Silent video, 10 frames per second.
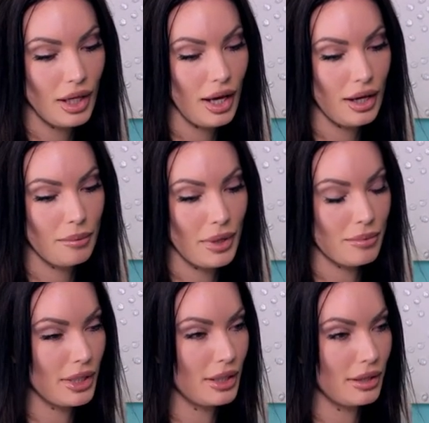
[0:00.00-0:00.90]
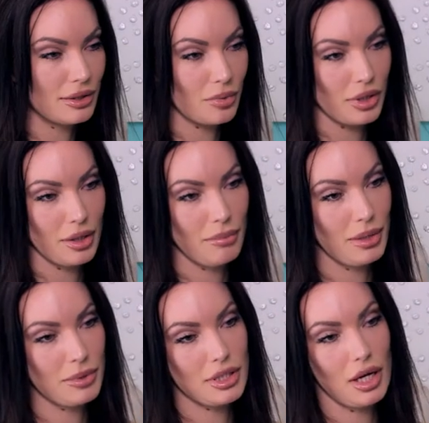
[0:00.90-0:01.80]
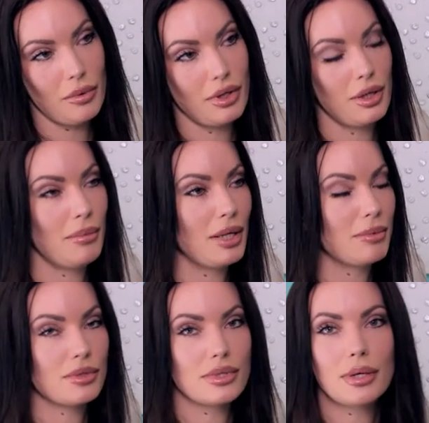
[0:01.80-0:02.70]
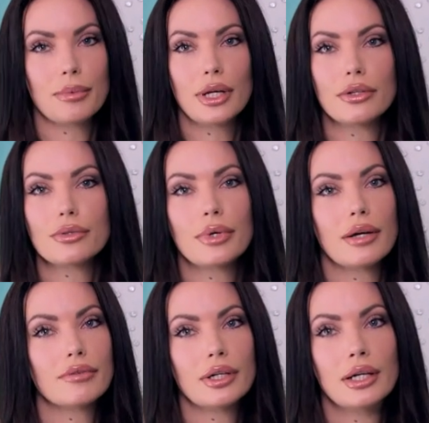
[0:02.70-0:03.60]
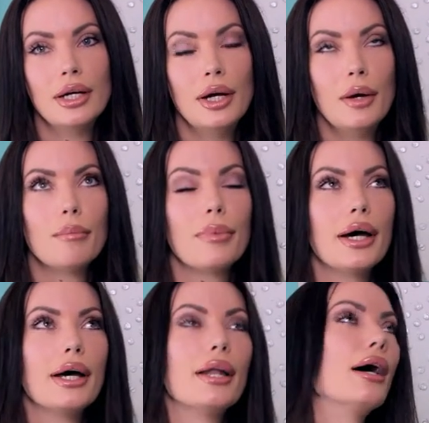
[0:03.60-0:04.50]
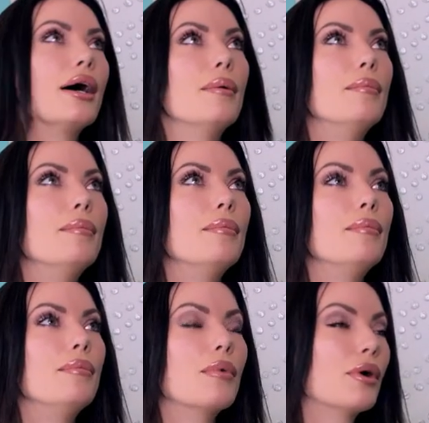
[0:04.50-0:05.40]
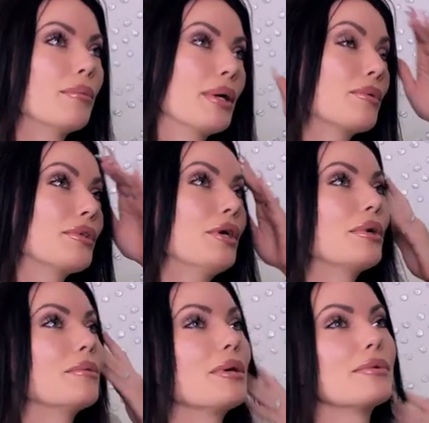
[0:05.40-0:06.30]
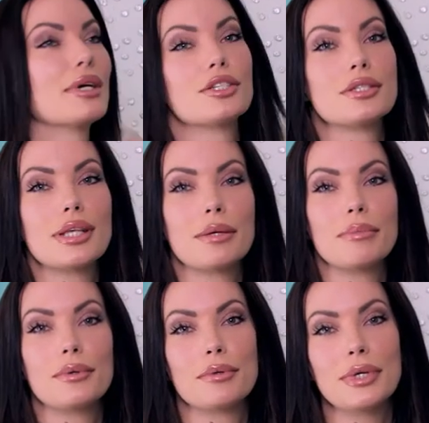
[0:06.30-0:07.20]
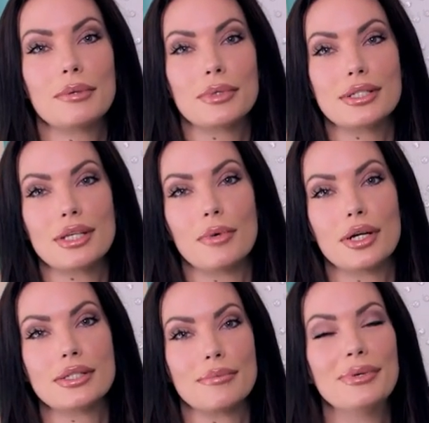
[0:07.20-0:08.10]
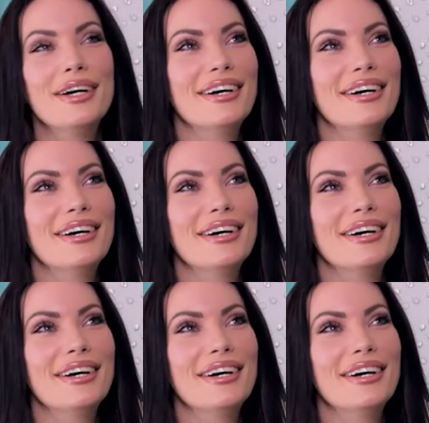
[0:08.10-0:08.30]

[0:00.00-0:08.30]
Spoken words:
And maybe it's with him, maybe it's not with him, maybe it's with someone else, whatever. But, or maybe with no one, maybe I'll just like be with me because I'm awesome.